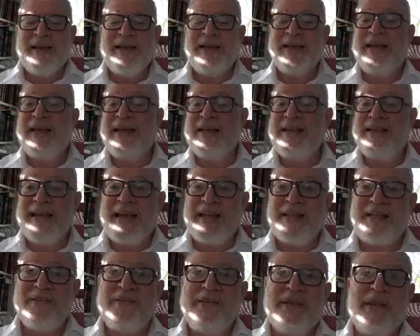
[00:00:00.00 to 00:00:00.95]
again, at the
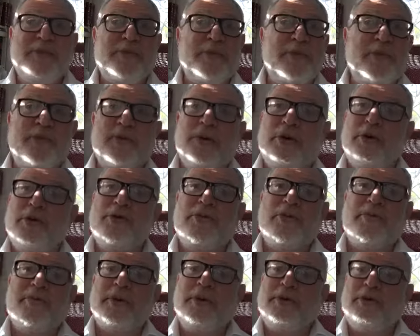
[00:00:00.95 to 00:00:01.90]
end of days when the roads
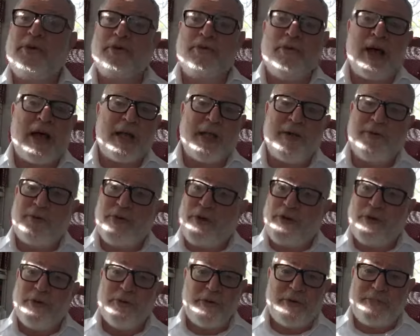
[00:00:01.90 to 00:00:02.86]
have been rocky
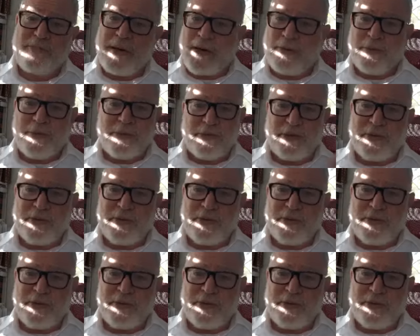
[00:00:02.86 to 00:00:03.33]
roads and mountains,